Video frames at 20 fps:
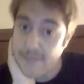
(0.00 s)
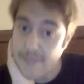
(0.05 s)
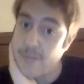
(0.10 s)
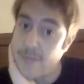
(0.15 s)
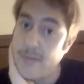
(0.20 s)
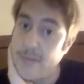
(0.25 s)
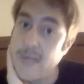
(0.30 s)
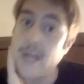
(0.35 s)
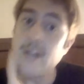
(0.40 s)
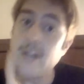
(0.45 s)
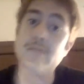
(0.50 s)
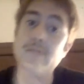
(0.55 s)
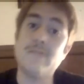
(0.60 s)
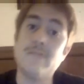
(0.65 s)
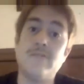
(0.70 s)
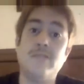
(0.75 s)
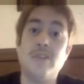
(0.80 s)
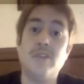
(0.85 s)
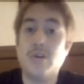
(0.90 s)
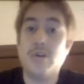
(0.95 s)
of you may not
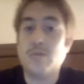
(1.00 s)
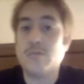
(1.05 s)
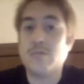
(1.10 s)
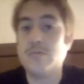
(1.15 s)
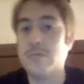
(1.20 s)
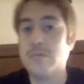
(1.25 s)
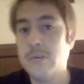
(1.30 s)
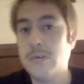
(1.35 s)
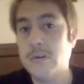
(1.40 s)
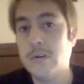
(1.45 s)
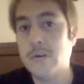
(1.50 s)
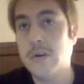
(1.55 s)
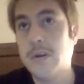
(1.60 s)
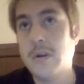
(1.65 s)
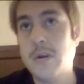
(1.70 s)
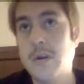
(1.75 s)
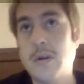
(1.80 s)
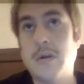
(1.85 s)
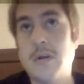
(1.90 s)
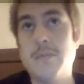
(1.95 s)
know,
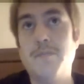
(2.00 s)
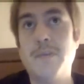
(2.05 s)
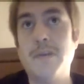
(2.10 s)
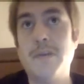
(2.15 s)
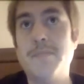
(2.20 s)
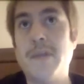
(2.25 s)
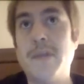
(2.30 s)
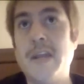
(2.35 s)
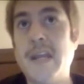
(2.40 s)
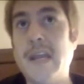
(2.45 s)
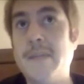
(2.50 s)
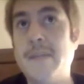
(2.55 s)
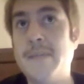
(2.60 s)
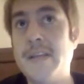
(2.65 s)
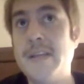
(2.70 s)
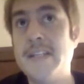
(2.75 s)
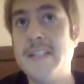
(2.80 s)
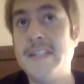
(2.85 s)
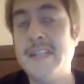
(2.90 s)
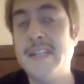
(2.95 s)
but my name
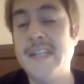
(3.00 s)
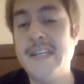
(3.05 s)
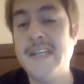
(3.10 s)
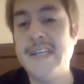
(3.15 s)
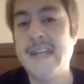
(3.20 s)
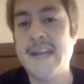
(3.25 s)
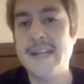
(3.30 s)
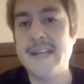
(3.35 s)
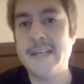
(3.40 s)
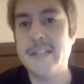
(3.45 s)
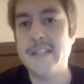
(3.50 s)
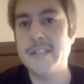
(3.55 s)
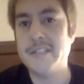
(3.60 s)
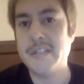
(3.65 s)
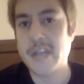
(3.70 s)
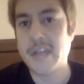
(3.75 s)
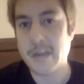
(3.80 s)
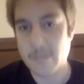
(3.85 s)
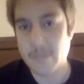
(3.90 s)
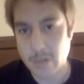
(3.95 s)
is indeed Anakin
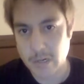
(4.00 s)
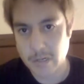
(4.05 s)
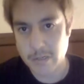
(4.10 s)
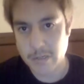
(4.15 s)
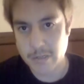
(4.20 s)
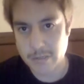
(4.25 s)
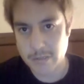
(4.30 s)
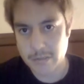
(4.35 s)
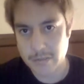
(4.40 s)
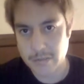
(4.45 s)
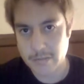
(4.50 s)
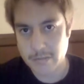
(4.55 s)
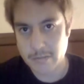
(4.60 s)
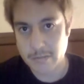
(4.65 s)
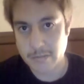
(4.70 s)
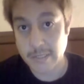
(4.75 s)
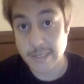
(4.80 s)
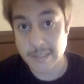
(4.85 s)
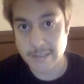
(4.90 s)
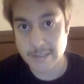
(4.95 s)
Skywalker,
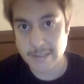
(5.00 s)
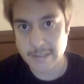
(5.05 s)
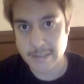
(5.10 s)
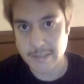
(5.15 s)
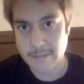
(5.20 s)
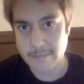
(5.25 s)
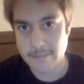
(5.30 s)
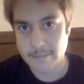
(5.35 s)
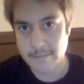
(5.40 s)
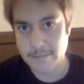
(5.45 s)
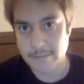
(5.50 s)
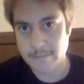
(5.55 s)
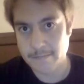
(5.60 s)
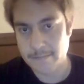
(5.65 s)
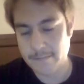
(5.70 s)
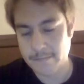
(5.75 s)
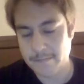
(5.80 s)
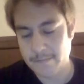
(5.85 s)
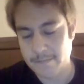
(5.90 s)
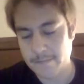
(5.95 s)
legally.
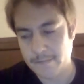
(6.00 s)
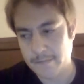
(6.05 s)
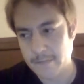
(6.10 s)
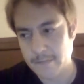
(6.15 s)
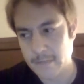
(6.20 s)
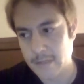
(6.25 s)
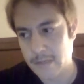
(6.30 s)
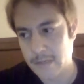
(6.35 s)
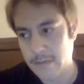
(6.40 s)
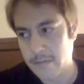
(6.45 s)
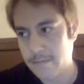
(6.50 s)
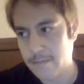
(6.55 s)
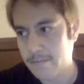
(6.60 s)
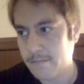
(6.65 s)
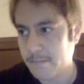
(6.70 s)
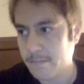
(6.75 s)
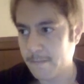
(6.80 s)
Um,